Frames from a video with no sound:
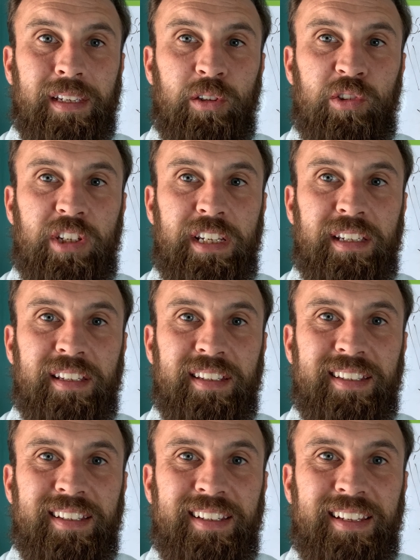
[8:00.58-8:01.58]
You see?
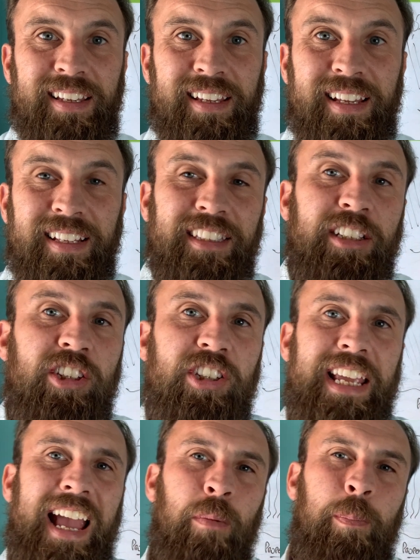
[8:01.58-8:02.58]
Did you
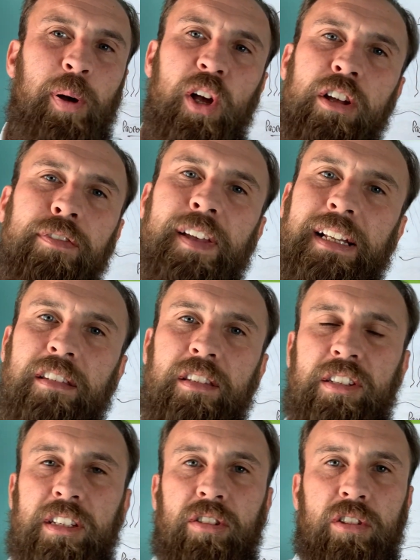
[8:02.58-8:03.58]
see how perfect the
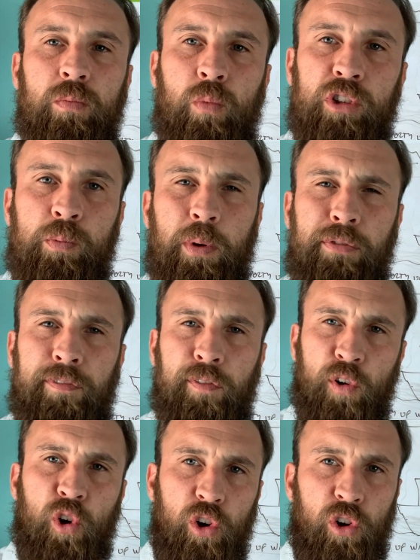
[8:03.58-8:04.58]
system was
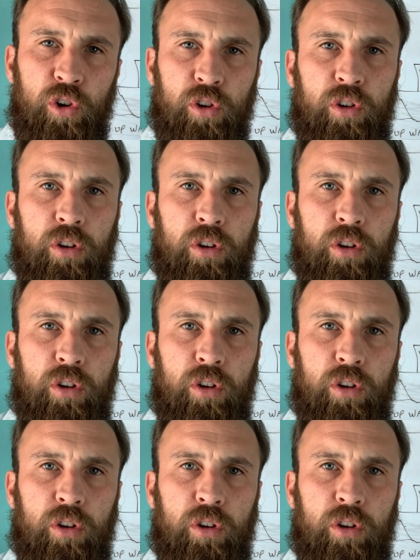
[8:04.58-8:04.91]
before?